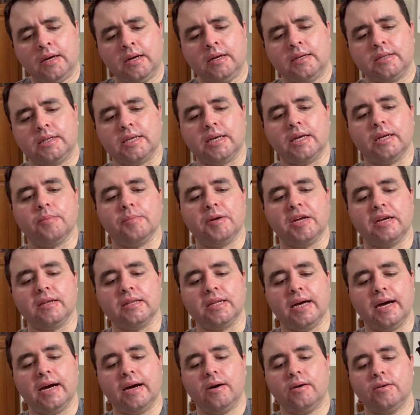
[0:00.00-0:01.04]
to get him out of
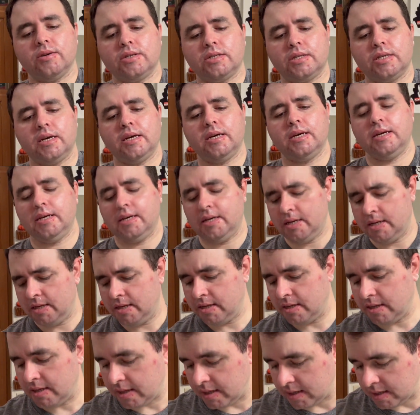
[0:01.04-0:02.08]
the house,
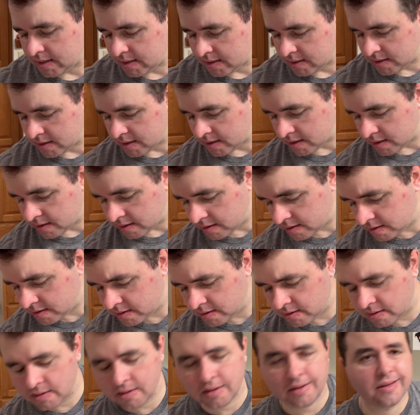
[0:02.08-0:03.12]
and
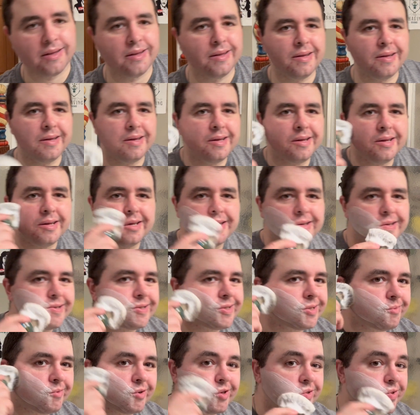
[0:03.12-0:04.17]

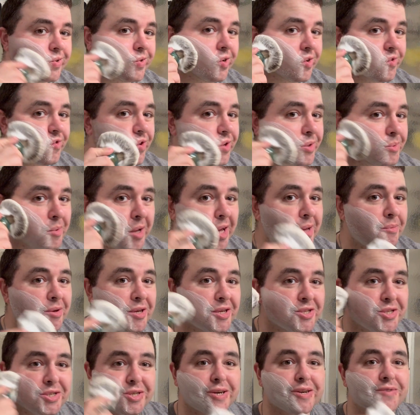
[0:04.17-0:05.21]
she went to look for the baby, and
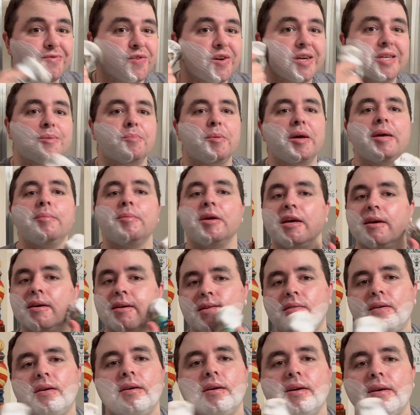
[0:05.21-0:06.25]
she couldn't find the baby,
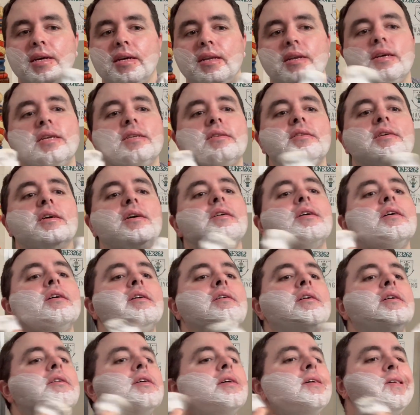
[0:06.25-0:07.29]
and
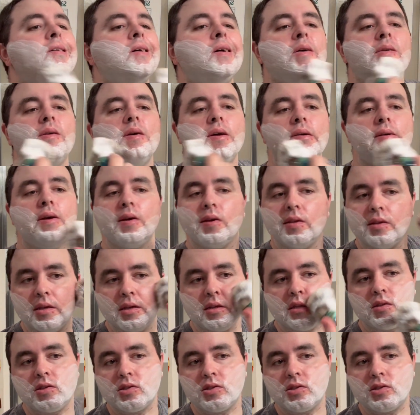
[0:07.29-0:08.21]
it